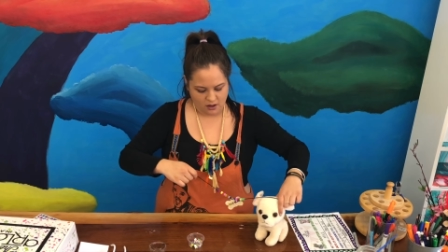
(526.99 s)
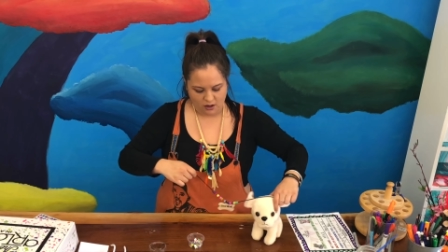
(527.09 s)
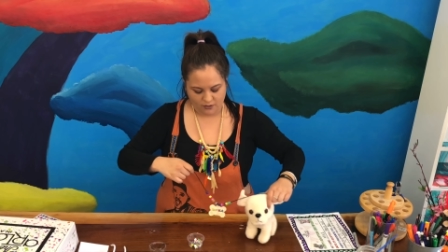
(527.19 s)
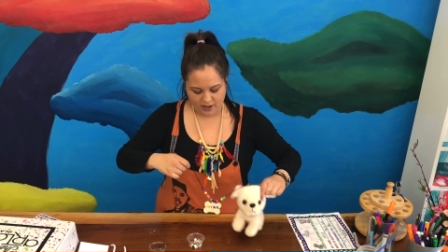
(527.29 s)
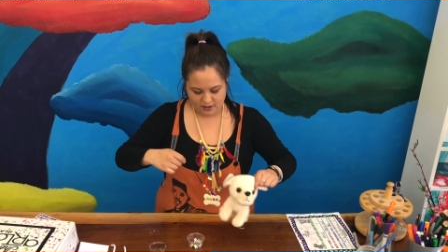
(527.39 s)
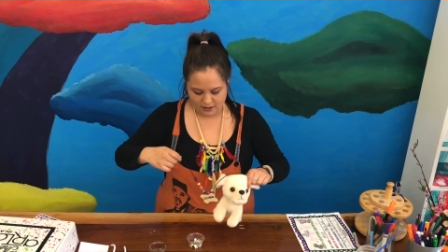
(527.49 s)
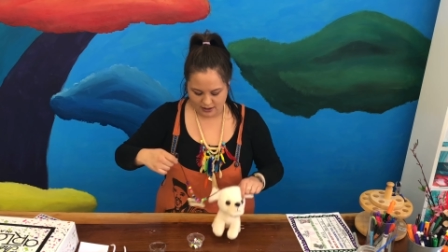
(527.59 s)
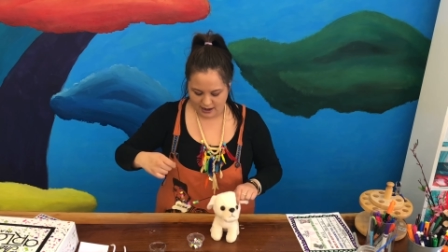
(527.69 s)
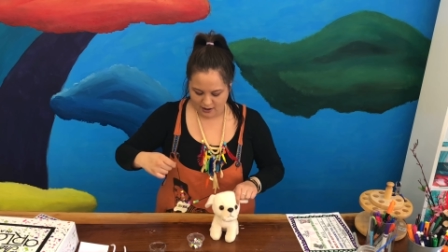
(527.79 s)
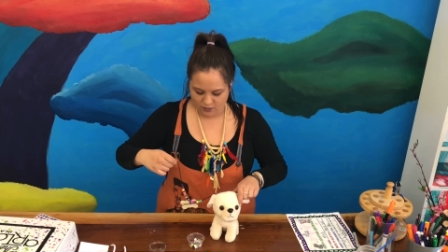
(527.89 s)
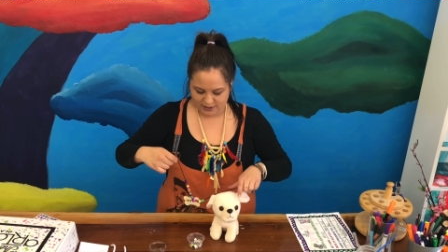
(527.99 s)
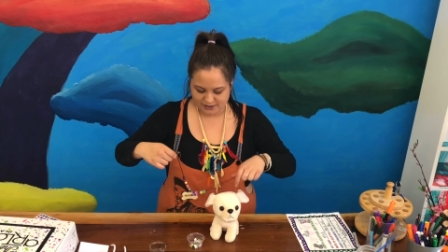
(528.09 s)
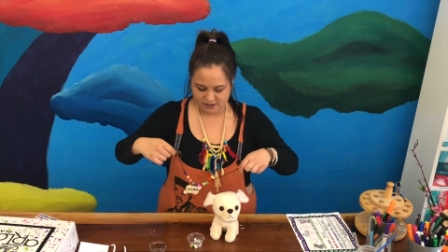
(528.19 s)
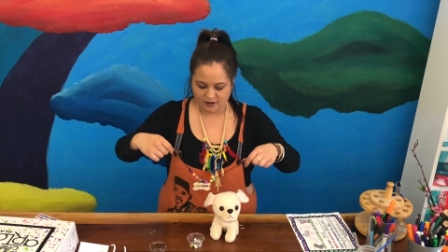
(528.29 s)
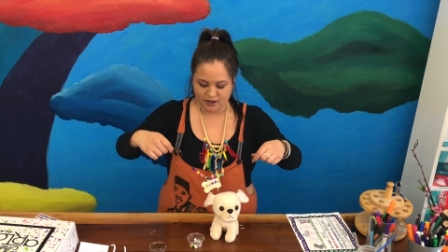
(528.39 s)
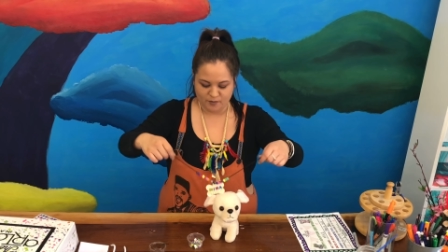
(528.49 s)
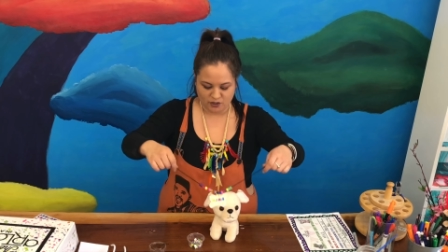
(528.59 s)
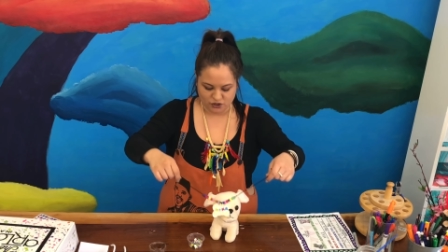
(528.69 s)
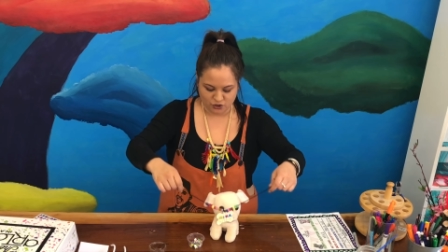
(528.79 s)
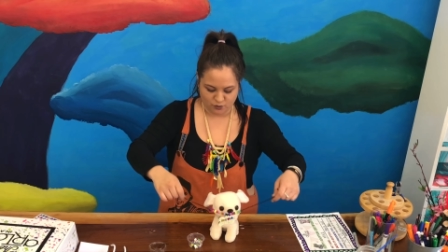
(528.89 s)
Okay, now it's time
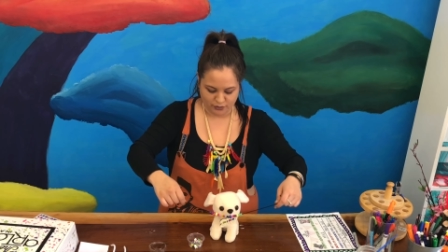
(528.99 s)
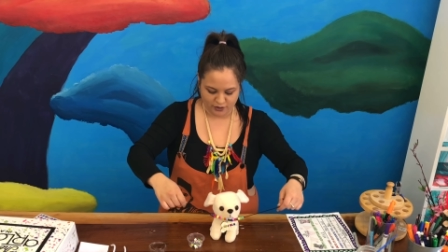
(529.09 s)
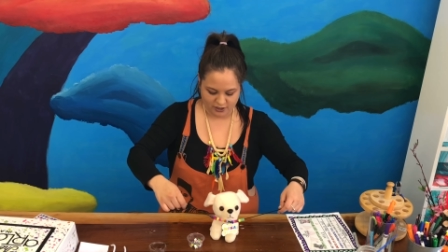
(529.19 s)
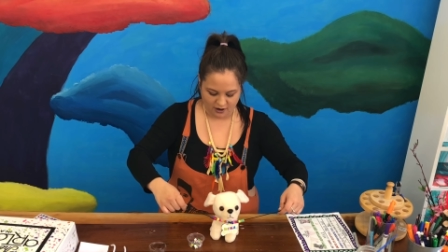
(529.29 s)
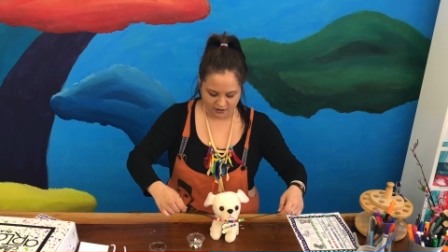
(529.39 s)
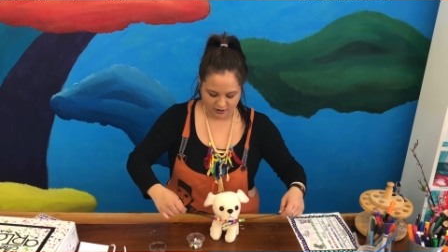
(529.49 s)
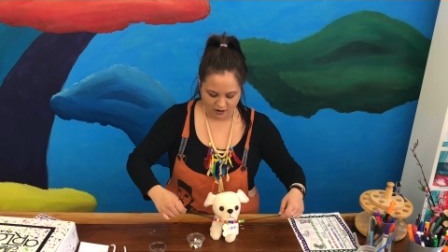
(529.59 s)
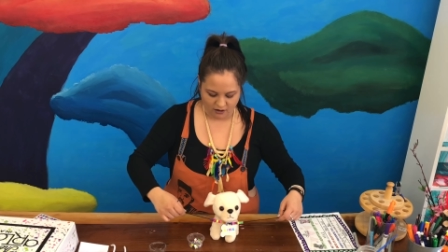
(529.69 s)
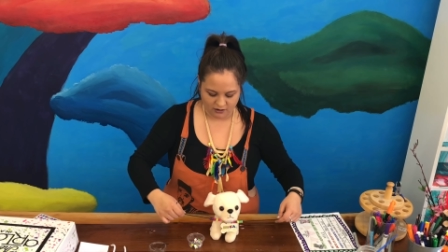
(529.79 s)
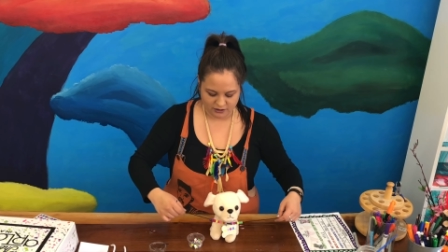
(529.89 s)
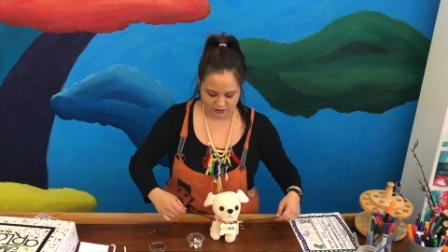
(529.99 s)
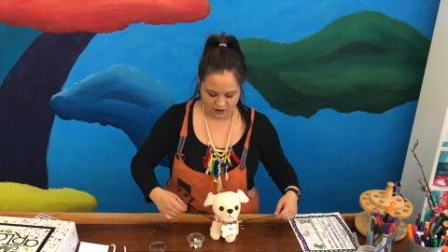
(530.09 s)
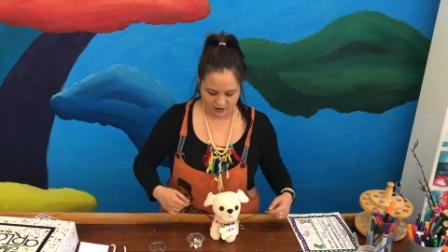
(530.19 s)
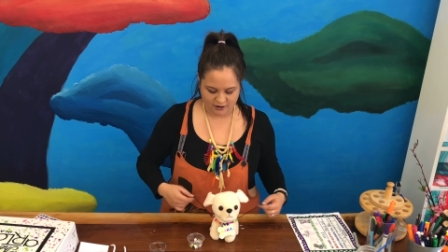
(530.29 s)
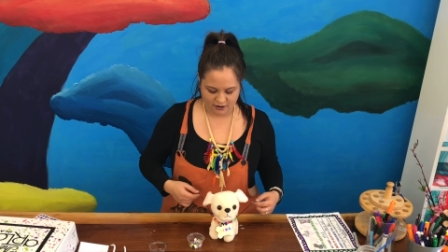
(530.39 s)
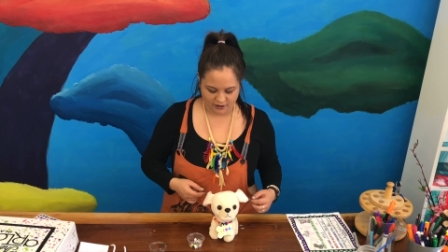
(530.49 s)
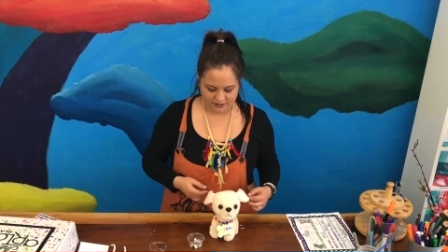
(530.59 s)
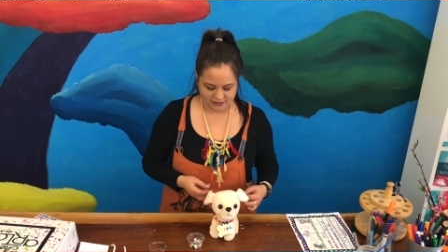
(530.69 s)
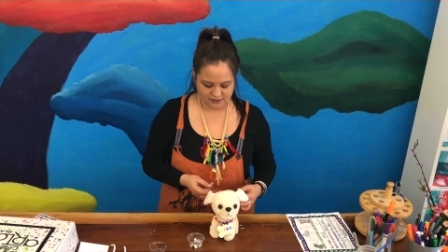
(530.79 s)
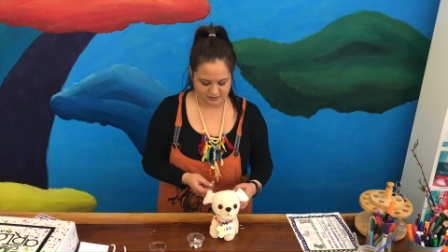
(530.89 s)
to put our collar on
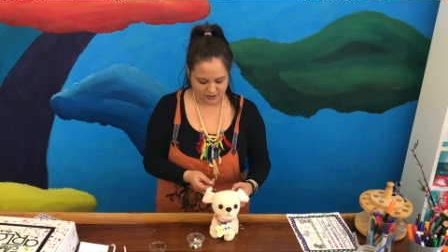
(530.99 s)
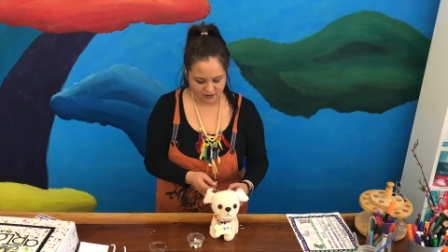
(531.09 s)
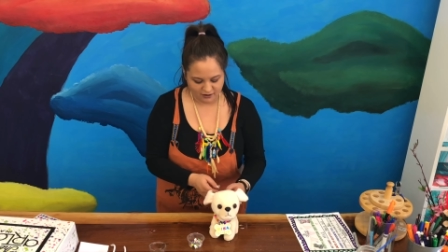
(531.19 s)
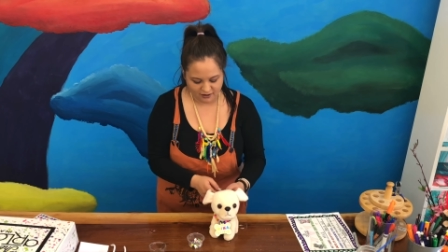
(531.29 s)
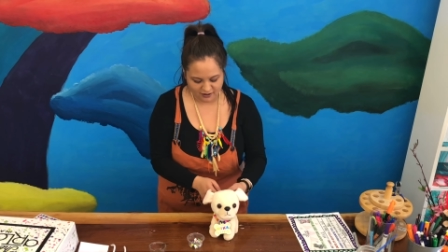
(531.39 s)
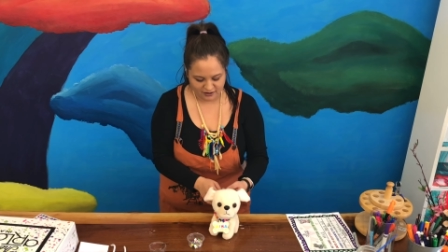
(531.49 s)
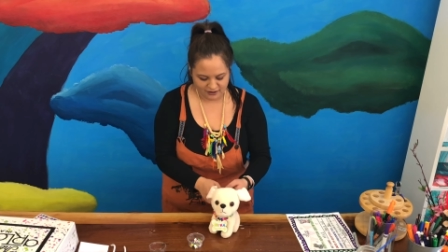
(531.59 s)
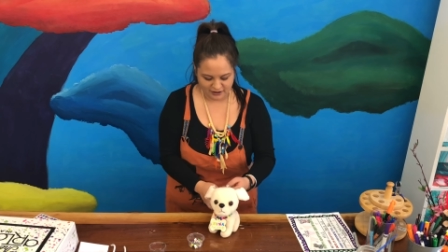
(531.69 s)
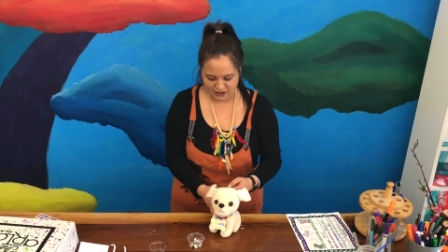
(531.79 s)
our dog.